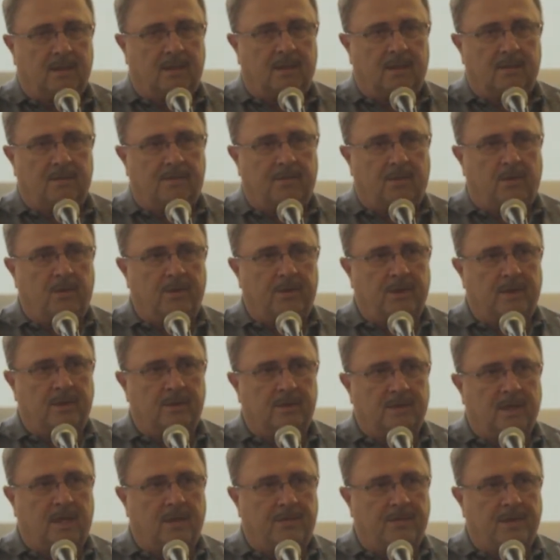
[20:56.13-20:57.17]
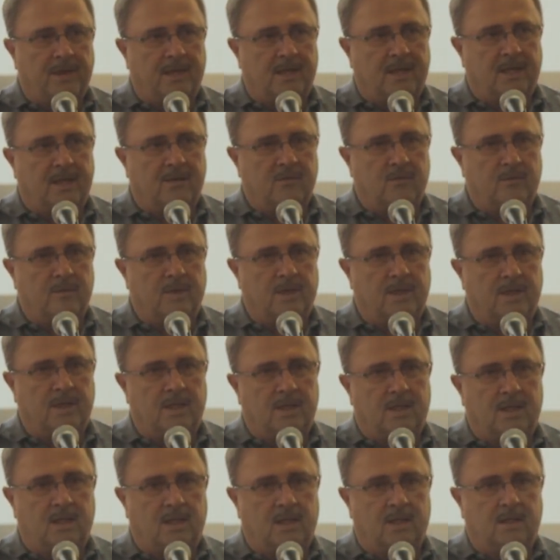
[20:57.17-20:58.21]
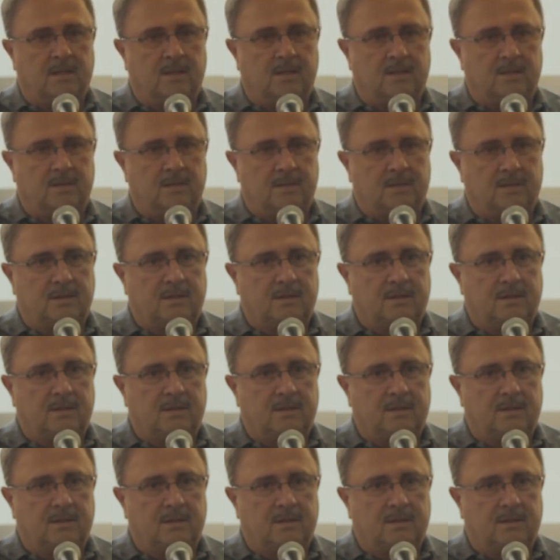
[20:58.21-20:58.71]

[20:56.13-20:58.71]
in 4 years, I'll thank everybody I can.